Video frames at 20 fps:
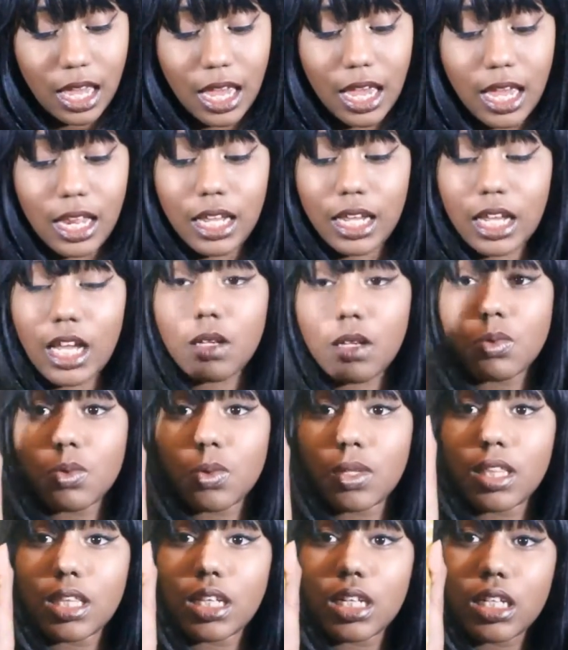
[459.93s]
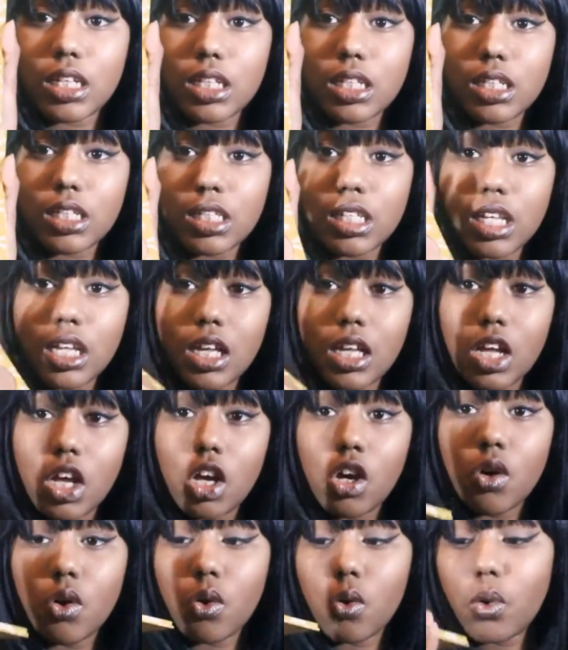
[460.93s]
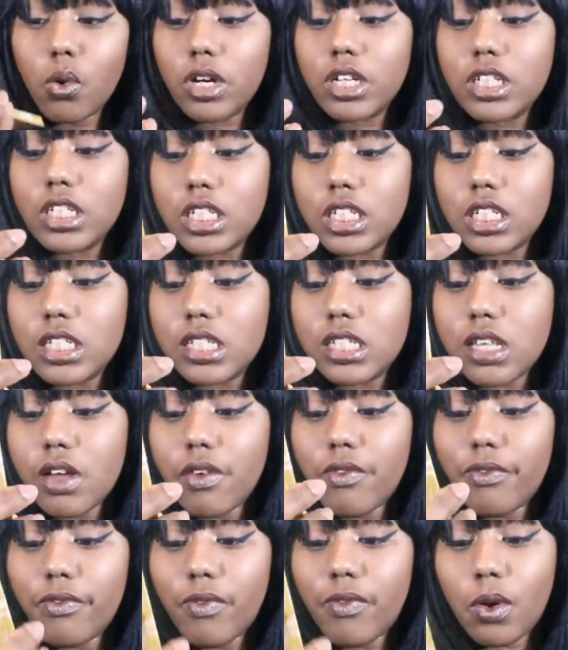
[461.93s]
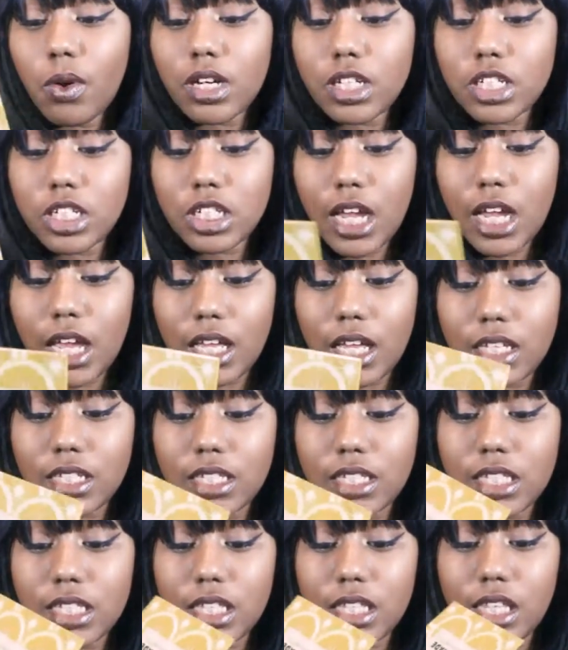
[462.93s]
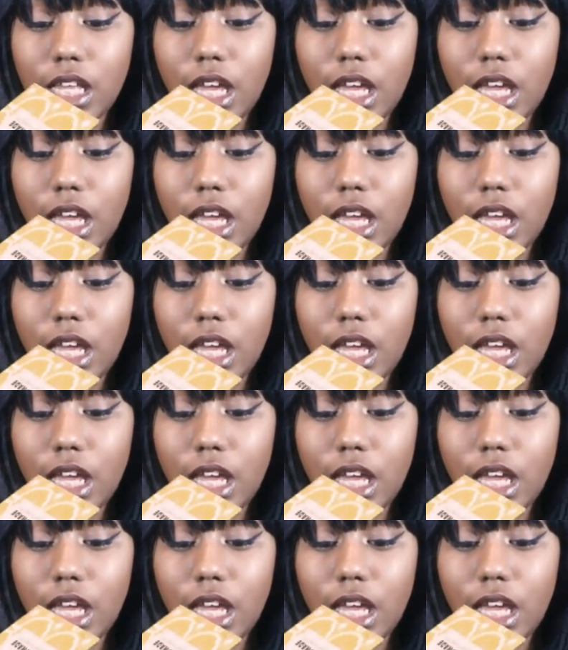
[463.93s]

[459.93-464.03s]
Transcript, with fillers: And it comes with these gorgeous four shades.